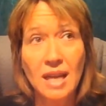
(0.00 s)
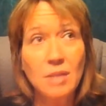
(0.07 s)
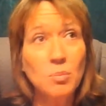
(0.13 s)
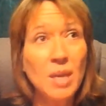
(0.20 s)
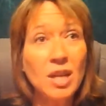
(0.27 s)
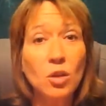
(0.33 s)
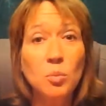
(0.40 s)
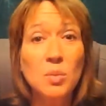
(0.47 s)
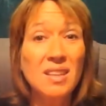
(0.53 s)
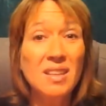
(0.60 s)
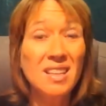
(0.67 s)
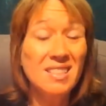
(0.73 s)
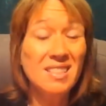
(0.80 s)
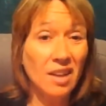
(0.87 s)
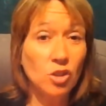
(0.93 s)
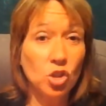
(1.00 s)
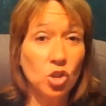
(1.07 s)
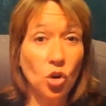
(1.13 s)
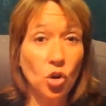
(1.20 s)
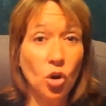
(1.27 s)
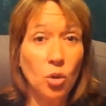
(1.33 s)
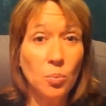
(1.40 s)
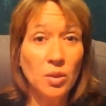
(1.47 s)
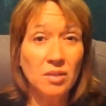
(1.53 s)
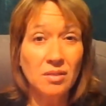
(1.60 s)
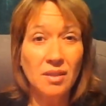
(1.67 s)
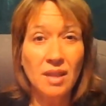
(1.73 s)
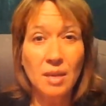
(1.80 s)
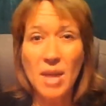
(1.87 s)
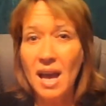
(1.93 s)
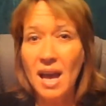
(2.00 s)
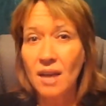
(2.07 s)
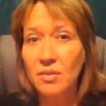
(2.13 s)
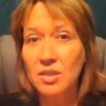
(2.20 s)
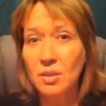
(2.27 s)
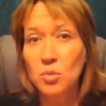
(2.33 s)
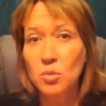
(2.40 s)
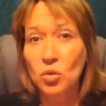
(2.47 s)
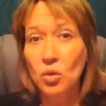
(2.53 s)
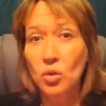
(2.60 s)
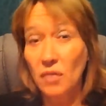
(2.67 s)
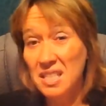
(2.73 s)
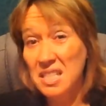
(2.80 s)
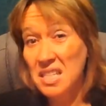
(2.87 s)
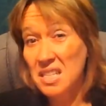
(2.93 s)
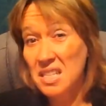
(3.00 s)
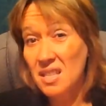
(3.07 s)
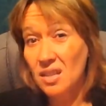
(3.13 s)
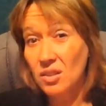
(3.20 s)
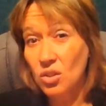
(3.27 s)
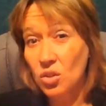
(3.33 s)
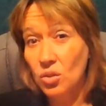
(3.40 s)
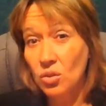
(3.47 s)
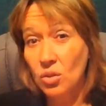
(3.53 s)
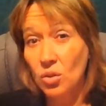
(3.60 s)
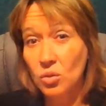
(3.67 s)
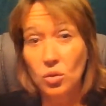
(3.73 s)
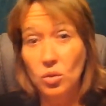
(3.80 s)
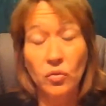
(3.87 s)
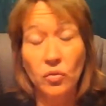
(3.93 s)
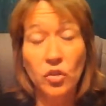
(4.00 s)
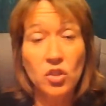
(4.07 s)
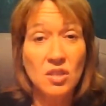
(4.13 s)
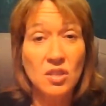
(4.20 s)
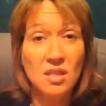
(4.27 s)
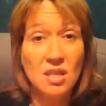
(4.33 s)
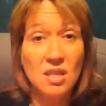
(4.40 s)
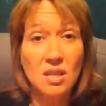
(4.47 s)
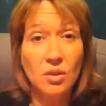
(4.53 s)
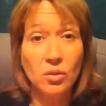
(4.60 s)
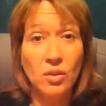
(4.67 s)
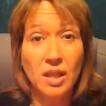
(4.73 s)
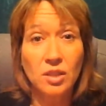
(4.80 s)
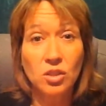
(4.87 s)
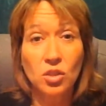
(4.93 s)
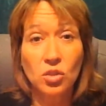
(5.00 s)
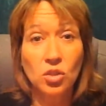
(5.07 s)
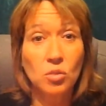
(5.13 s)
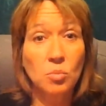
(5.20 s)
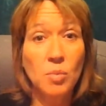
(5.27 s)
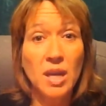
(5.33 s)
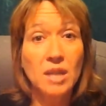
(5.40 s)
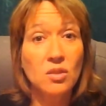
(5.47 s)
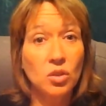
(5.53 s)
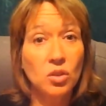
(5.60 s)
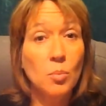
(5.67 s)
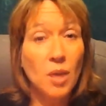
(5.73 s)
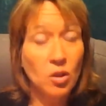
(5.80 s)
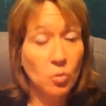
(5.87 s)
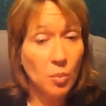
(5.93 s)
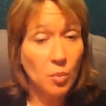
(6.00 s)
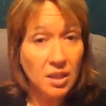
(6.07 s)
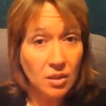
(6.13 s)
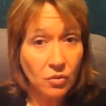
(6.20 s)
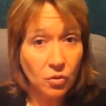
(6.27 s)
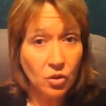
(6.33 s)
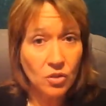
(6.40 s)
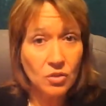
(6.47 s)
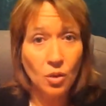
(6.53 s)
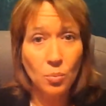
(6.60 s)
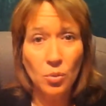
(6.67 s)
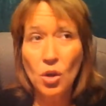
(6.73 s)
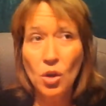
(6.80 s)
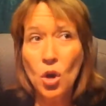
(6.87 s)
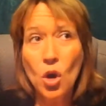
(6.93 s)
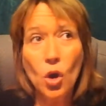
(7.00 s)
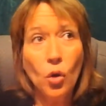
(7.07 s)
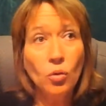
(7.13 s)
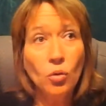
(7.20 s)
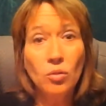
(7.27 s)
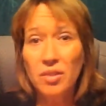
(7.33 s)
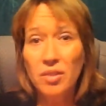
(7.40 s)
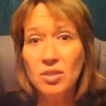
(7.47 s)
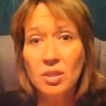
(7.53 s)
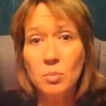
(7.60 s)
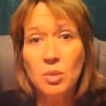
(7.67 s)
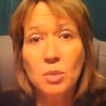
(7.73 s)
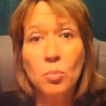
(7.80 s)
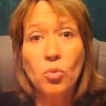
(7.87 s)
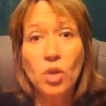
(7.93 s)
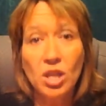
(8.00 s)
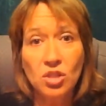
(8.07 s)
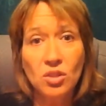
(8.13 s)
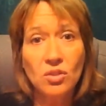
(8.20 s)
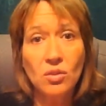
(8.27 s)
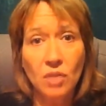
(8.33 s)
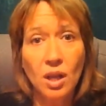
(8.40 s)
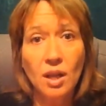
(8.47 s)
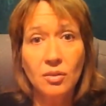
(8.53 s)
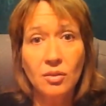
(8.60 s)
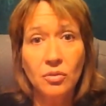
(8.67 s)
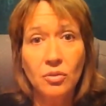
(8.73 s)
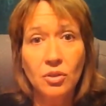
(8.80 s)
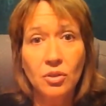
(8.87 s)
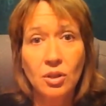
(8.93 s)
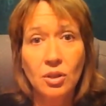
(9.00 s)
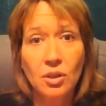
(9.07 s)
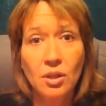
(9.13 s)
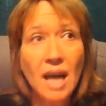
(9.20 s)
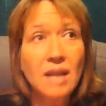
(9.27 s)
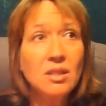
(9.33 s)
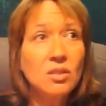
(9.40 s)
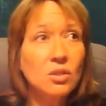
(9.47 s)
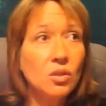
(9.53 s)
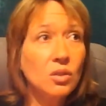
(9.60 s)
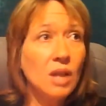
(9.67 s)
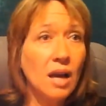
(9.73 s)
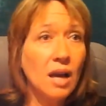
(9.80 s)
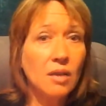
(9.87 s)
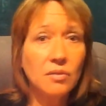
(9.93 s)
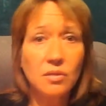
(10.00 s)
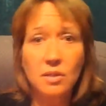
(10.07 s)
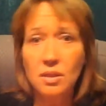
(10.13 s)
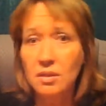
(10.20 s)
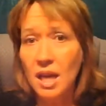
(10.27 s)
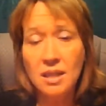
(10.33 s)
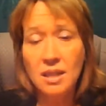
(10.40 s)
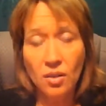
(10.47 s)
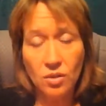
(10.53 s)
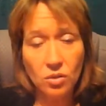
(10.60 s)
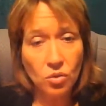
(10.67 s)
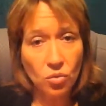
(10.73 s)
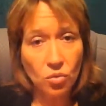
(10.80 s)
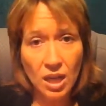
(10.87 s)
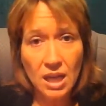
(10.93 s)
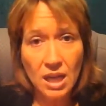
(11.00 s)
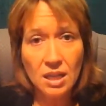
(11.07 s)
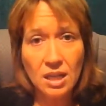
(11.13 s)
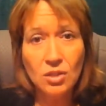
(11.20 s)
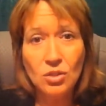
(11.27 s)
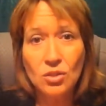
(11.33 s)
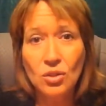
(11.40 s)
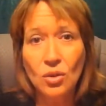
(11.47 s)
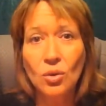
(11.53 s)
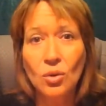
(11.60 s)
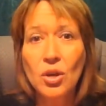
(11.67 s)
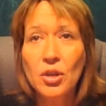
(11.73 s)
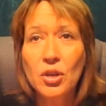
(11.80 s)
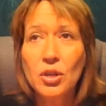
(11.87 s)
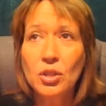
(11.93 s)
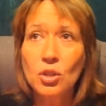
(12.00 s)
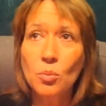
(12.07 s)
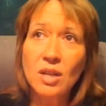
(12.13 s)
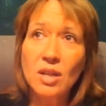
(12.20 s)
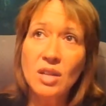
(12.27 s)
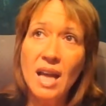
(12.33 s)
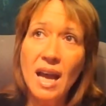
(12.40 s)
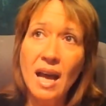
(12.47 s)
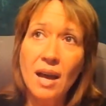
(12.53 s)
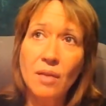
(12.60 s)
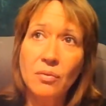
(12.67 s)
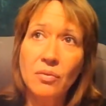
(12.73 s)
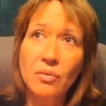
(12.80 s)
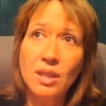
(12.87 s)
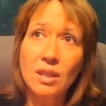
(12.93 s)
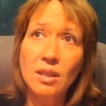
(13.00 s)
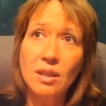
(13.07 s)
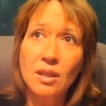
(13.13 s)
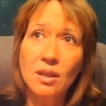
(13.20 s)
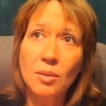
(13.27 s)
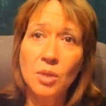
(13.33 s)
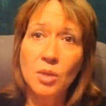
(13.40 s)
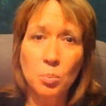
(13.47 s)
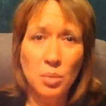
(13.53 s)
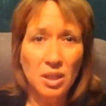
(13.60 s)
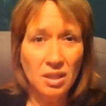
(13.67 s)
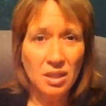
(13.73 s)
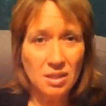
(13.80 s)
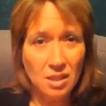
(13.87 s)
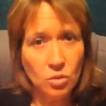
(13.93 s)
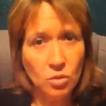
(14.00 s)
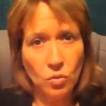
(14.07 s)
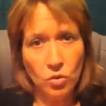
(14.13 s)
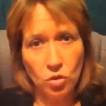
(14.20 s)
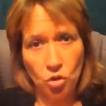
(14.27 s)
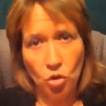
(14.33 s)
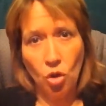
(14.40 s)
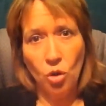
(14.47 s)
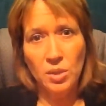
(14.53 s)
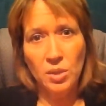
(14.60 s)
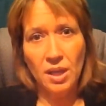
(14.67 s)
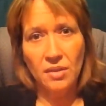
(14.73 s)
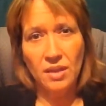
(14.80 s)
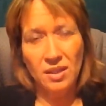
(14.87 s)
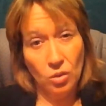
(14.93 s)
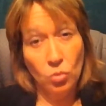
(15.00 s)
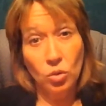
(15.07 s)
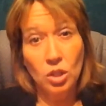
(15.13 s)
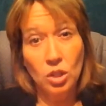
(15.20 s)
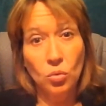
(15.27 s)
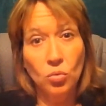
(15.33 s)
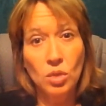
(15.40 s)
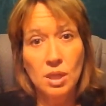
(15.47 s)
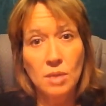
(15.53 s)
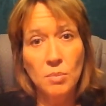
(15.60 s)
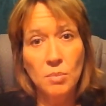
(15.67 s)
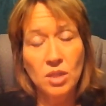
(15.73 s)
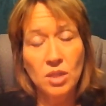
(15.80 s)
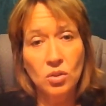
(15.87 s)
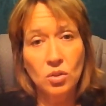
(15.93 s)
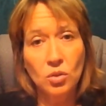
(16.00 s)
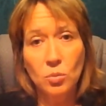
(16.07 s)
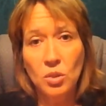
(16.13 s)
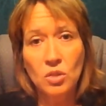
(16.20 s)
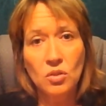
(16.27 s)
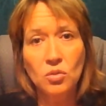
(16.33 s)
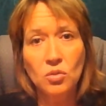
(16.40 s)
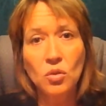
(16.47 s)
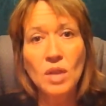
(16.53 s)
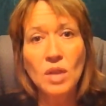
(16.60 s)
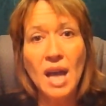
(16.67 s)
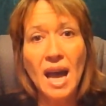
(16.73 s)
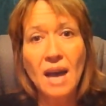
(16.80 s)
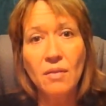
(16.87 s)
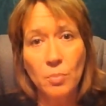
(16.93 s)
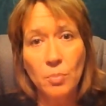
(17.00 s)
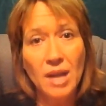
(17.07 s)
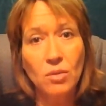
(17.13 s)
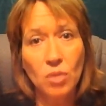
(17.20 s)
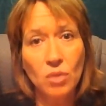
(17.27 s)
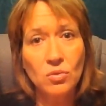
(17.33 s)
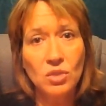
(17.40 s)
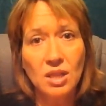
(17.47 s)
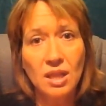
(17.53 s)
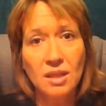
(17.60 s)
It may not be the exact job, but they may have some sort of idea that you should go to university or that you should make a certain amount of money, for example. Or there are simply pressures of life. And you don't have any other training. So you may not have the ability to do the job yet that you're really meant to do because you don't have the background